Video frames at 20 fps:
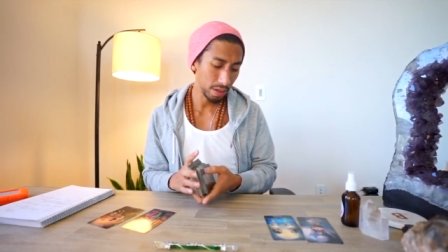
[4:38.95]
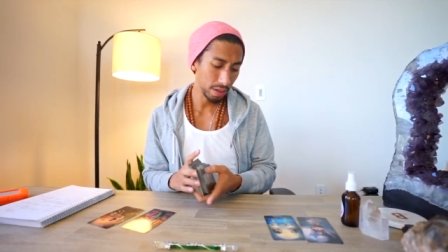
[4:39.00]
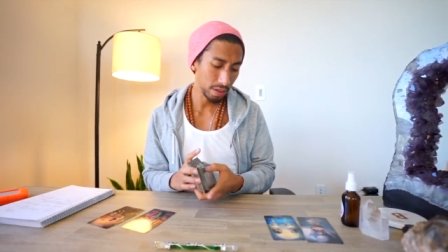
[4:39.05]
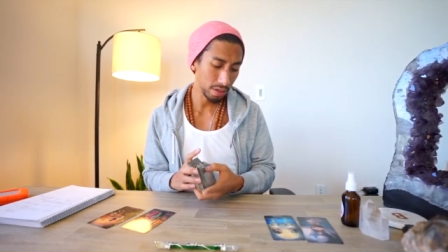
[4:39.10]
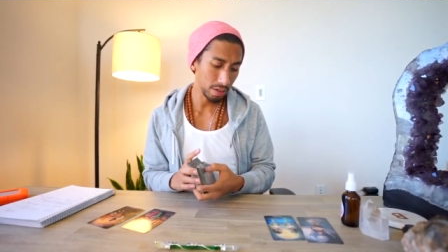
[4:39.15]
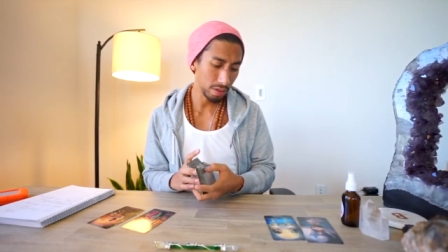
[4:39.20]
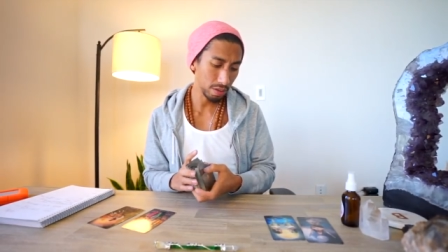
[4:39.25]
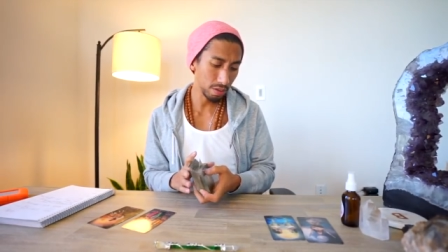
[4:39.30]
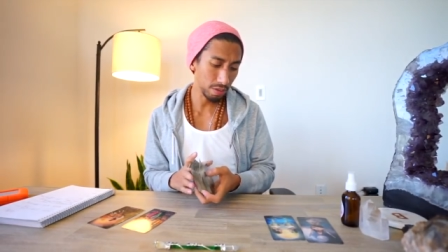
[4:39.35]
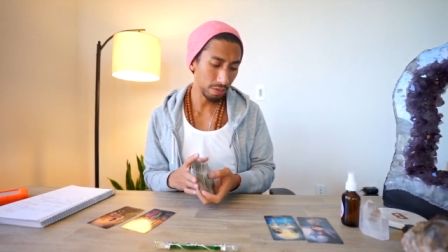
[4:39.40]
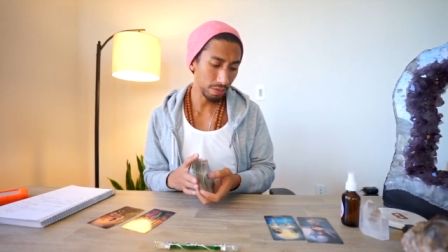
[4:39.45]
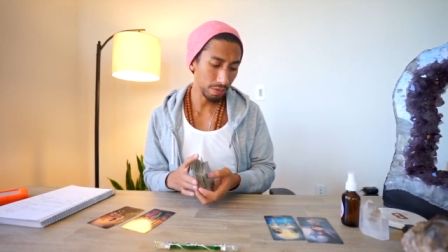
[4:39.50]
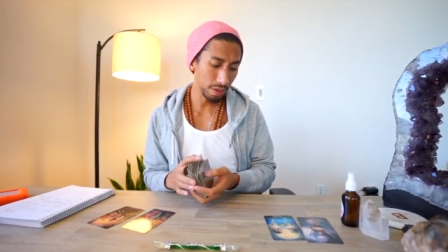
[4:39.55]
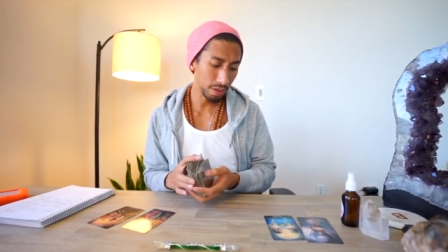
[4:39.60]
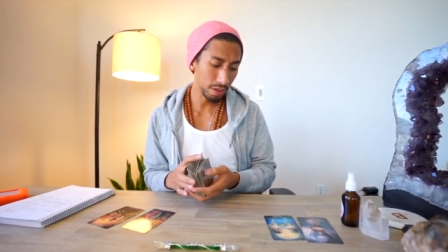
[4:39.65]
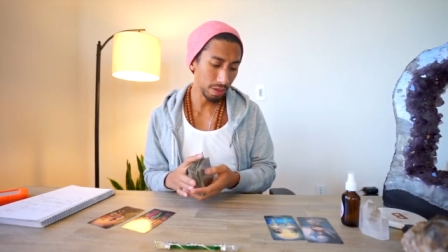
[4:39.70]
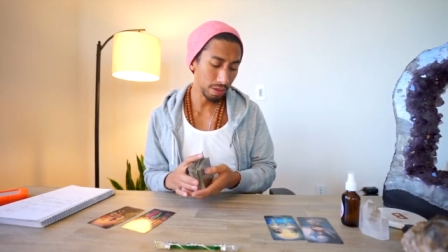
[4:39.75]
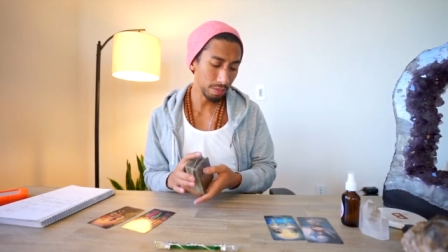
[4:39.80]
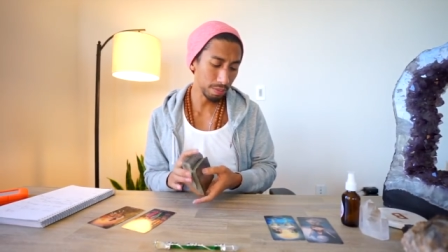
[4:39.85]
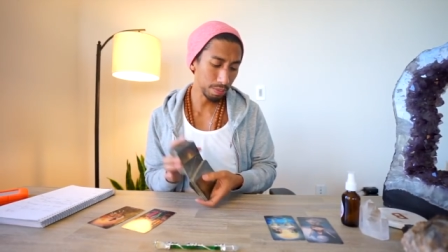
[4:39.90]
the Two of
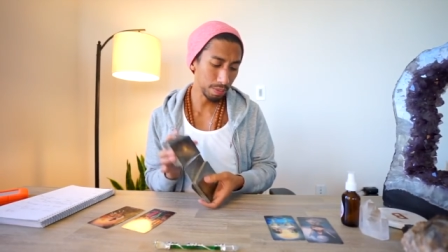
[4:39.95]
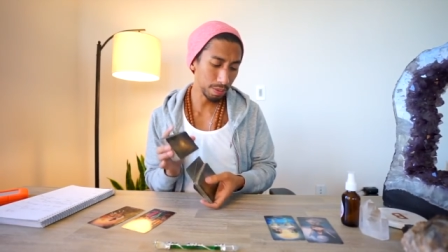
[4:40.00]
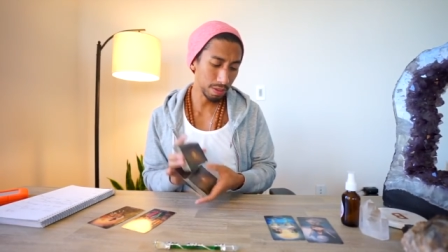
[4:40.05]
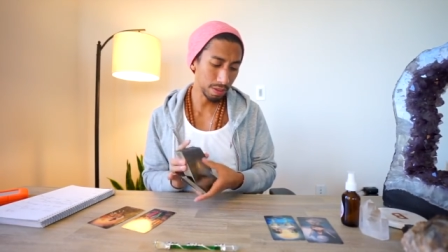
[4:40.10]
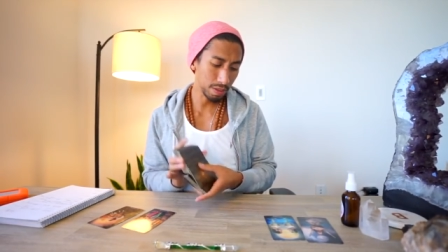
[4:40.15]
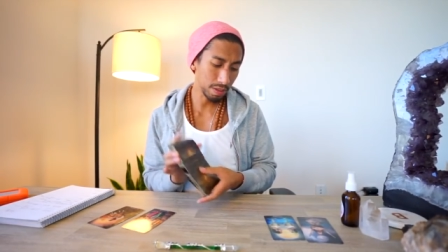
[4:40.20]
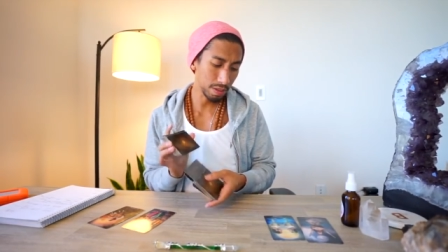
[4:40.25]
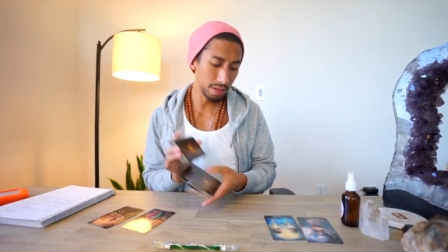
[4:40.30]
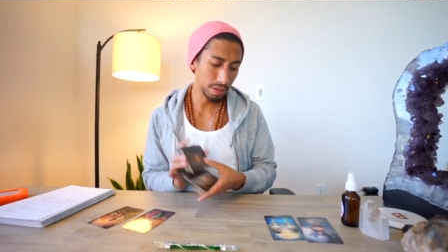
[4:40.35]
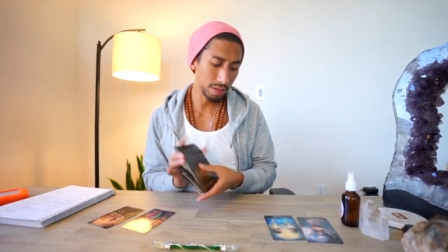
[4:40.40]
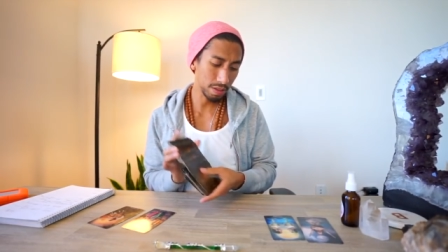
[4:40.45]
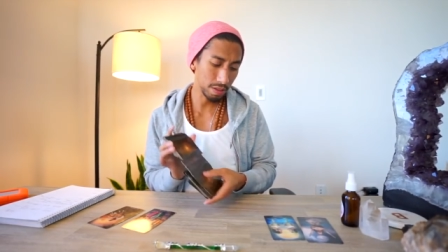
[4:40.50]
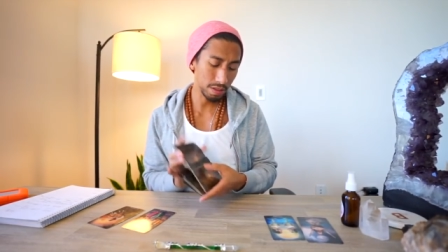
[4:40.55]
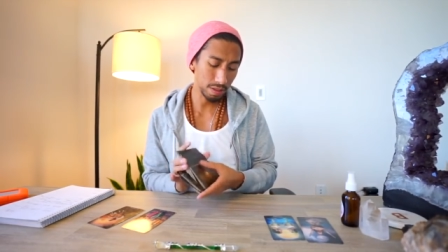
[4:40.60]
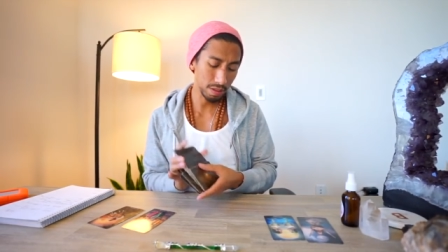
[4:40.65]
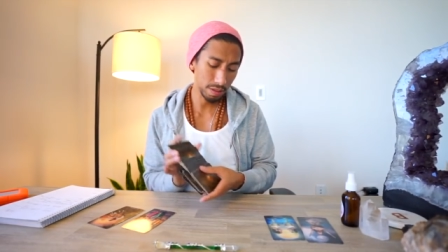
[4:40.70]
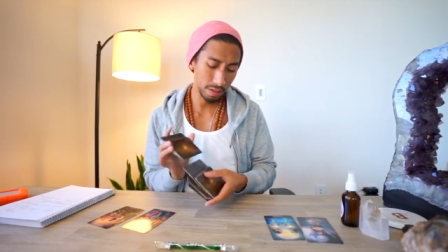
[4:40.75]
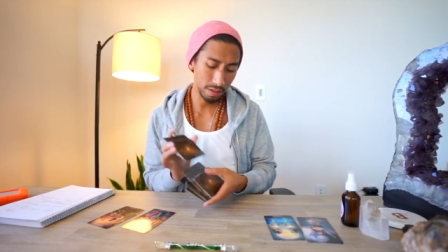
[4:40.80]
Cups.